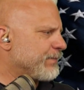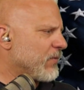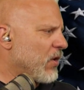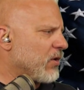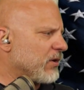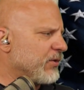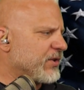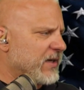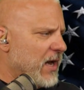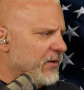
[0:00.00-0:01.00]

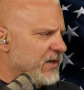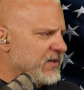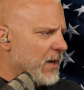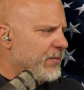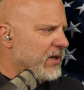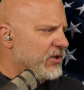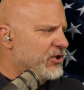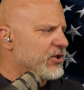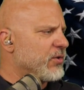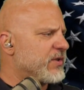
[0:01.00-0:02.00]
Okaloosa County deputy
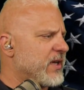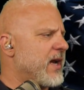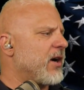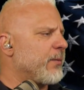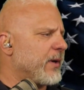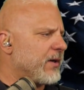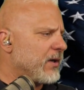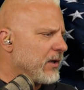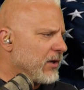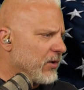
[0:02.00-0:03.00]
shoots airman
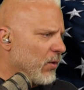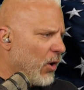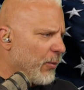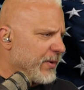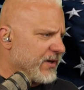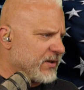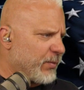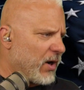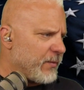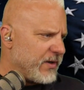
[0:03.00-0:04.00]
who opened his
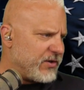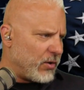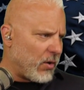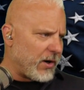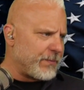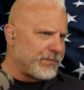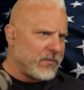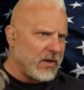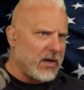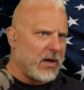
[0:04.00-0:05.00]
apartment door
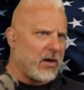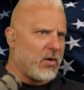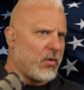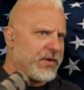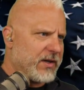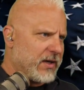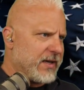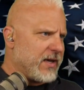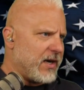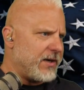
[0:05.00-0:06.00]
holding a
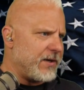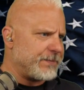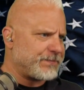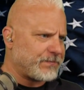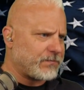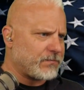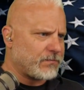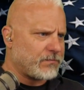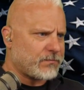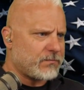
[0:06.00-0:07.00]
gun.
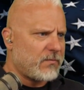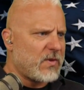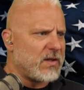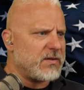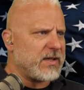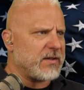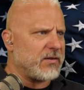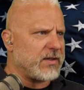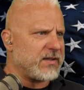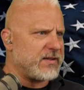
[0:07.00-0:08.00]
Take a
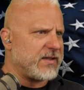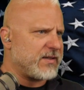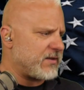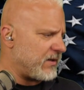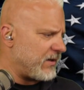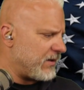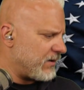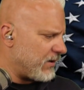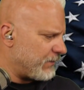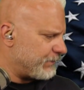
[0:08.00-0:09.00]
look at this and go.